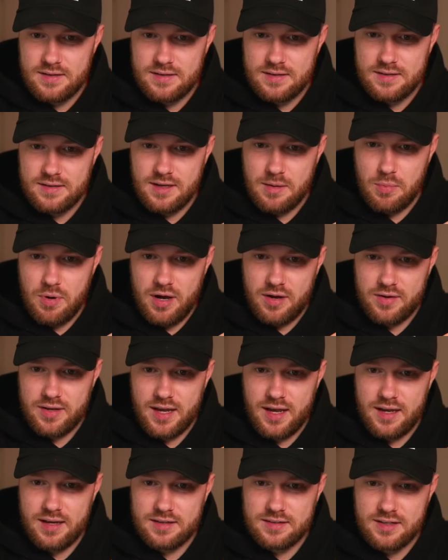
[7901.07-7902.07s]
Am I
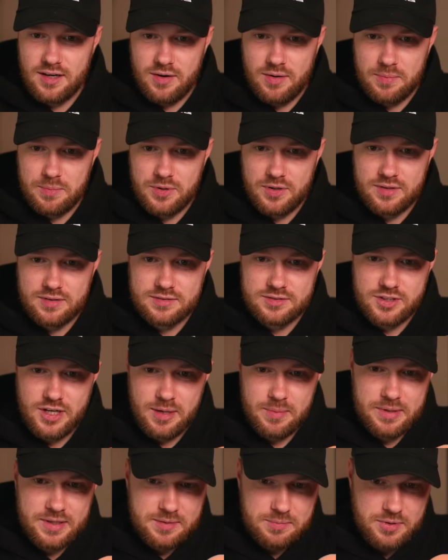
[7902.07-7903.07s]
okay? No, I'm not,
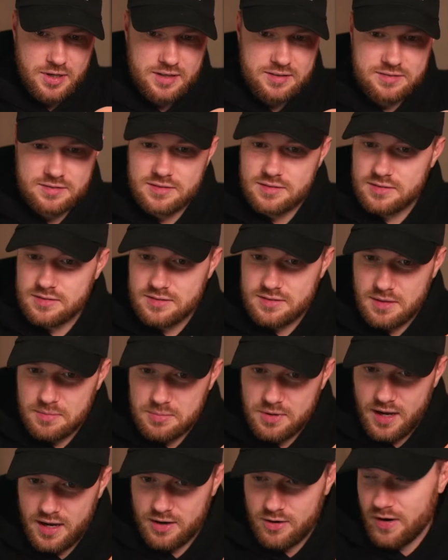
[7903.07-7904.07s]
Jamie. I'm
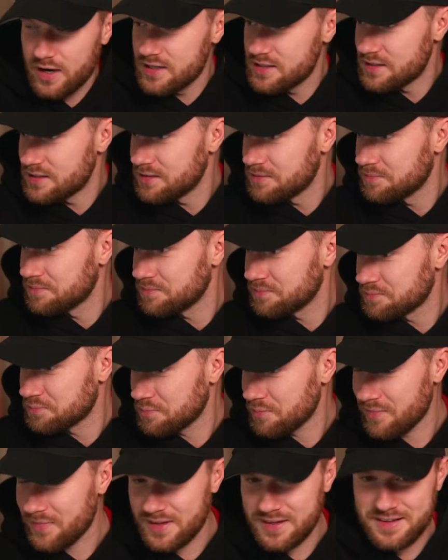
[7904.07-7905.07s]
going crazy.
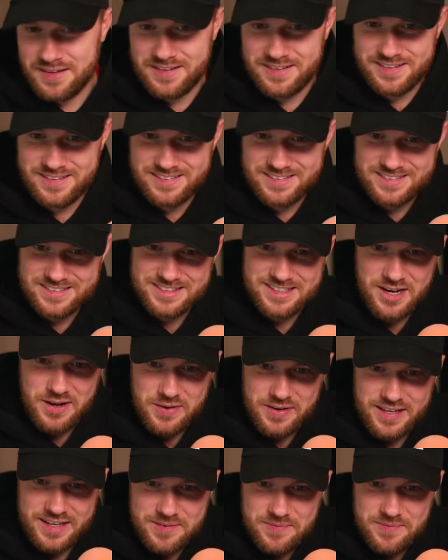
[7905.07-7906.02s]
Slowly.